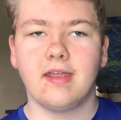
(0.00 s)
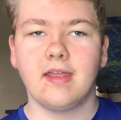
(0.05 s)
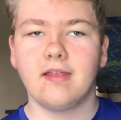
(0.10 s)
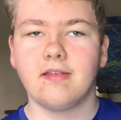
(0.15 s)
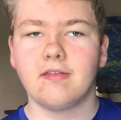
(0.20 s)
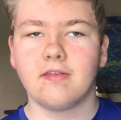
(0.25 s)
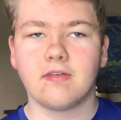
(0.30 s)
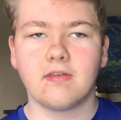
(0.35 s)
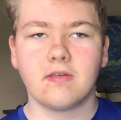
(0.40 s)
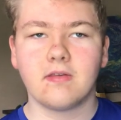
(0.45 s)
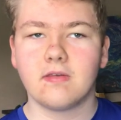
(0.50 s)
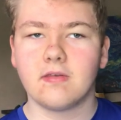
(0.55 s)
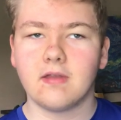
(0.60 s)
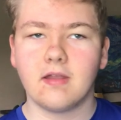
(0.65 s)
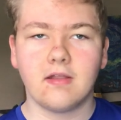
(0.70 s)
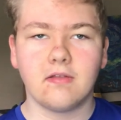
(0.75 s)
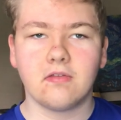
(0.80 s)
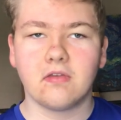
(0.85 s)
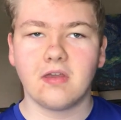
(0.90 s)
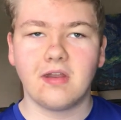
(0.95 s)
It's
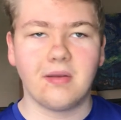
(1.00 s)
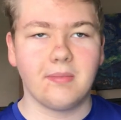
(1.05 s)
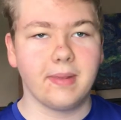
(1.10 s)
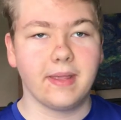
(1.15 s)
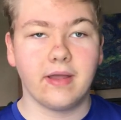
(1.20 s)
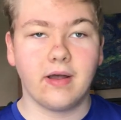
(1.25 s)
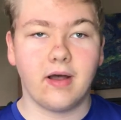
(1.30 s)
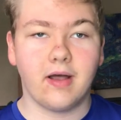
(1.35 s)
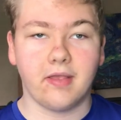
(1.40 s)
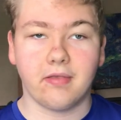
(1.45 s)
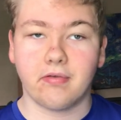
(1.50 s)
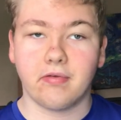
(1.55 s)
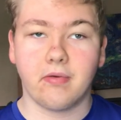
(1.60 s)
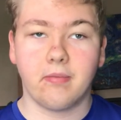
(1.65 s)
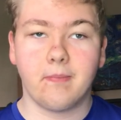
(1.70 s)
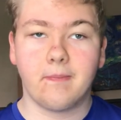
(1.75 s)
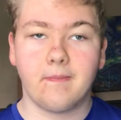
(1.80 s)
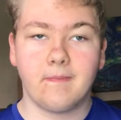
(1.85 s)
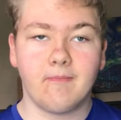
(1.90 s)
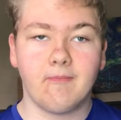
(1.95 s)
going to be
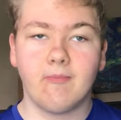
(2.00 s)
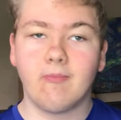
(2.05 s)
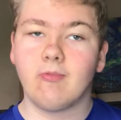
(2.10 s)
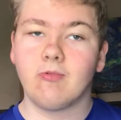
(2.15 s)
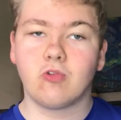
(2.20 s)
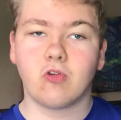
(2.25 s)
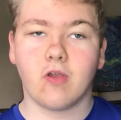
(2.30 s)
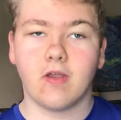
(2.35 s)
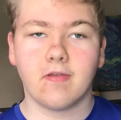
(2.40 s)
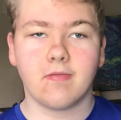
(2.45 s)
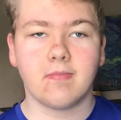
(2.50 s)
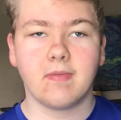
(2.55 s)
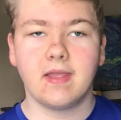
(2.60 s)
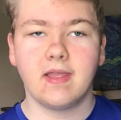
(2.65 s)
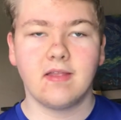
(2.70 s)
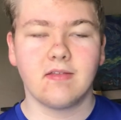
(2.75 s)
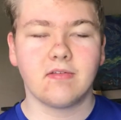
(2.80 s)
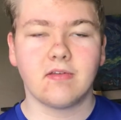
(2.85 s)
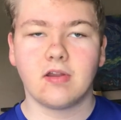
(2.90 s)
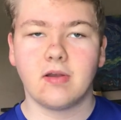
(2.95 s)
awesome. Trust me,
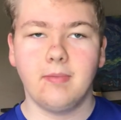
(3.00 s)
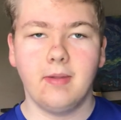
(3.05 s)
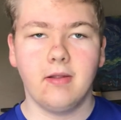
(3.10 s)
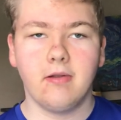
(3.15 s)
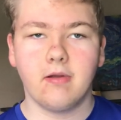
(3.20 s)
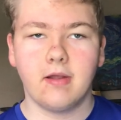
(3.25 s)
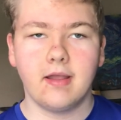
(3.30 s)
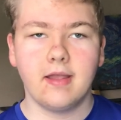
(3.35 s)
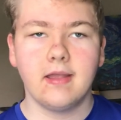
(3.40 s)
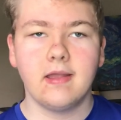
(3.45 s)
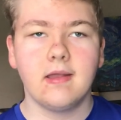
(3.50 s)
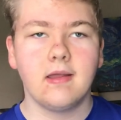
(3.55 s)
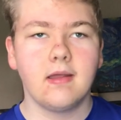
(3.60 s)
it's going to be great.